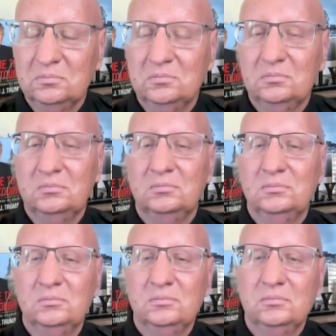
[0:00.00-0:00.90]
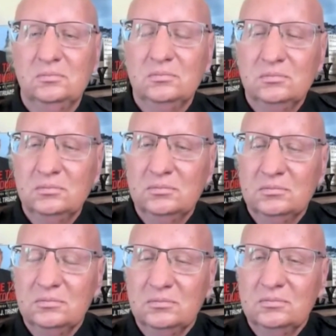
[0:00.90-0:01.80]

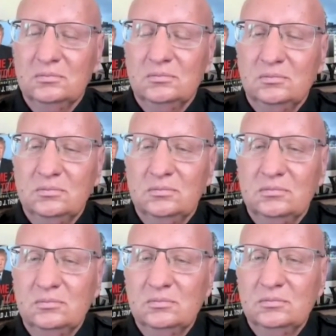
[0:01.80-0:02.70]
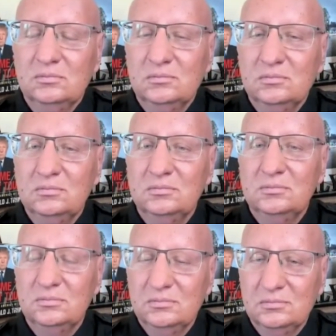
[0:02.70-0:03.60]

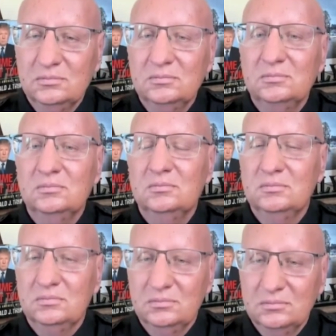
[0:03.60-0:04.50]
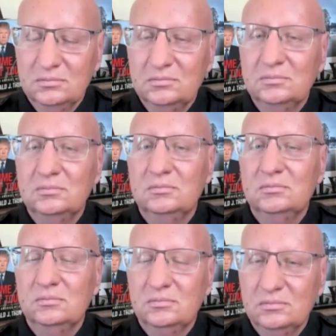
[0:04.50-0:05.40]

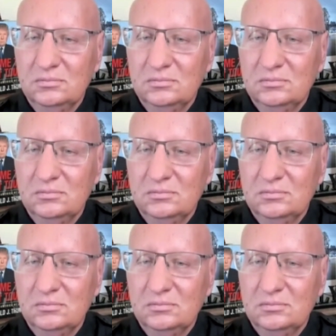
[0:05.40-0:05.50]
No words are spoken by the person on screen.